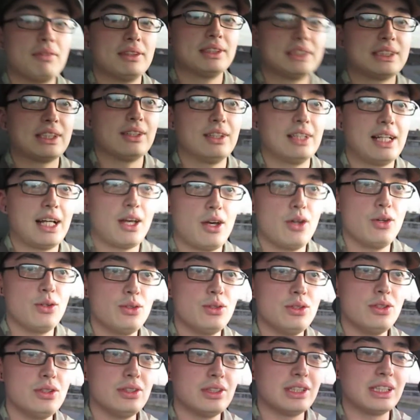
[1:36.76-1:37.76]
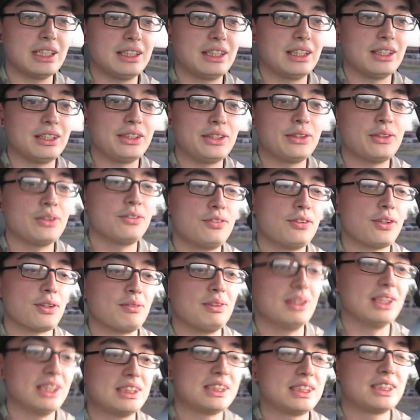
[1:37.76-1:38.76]
was all like, ooh, the uniform
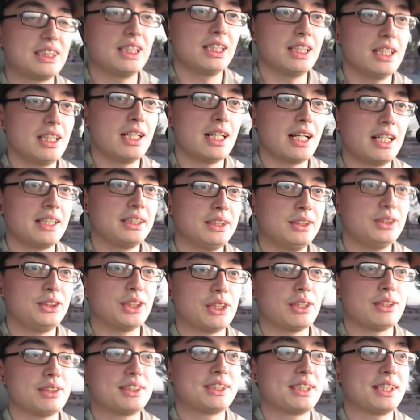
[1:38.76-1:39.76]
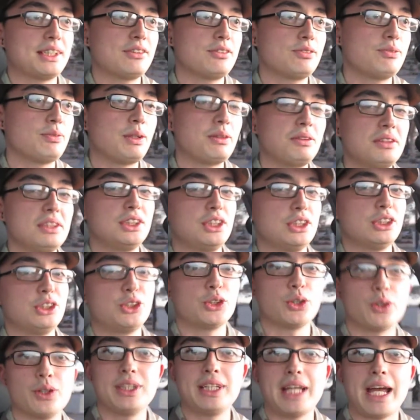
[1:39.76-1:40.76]
looks good on you, Joseph. Maybe you should
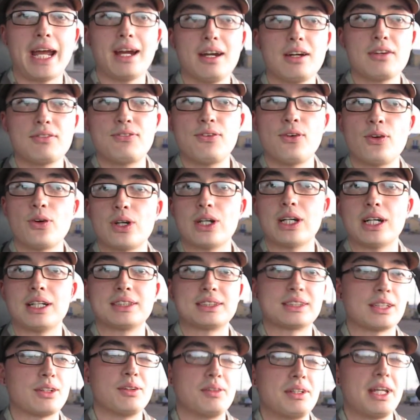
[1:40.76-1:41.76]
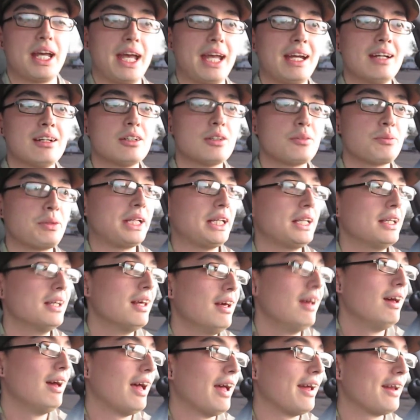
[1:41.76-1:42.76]
join the Air Force, or the Army.
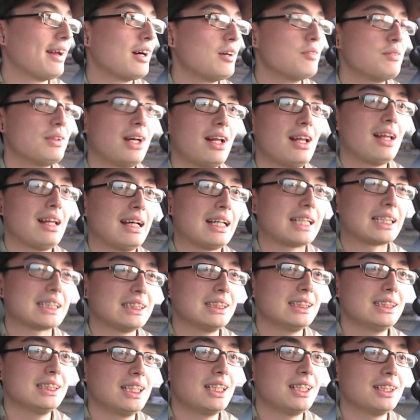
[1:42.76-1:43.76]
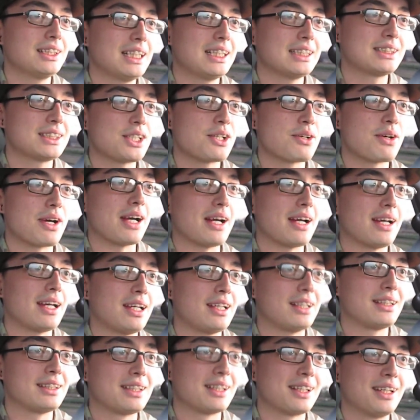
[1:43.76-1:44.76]
And I'm all like, no, that's
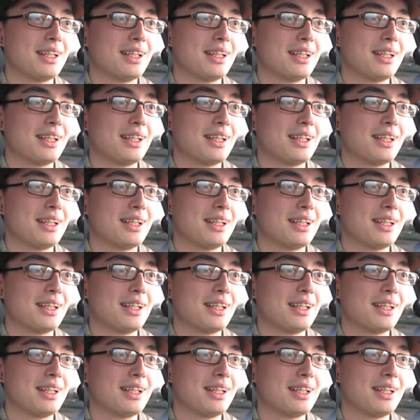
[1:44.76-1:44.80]
alright.